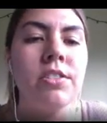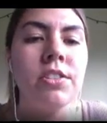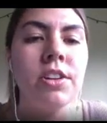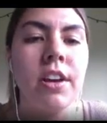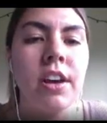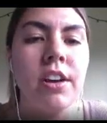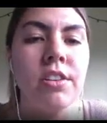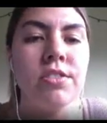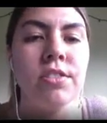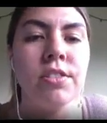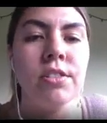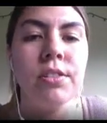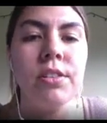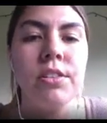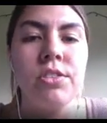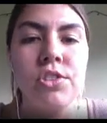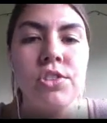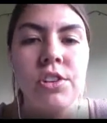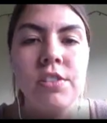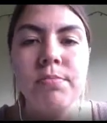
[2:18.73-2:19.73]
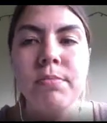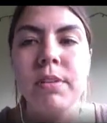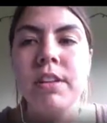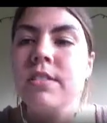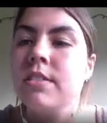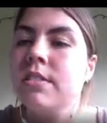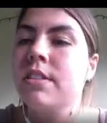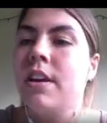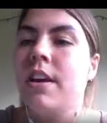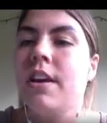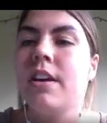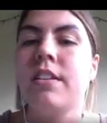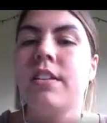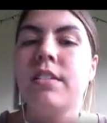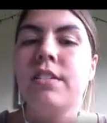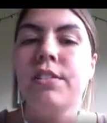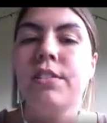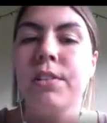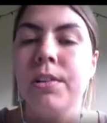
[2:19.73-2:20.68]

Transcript: educational achievements and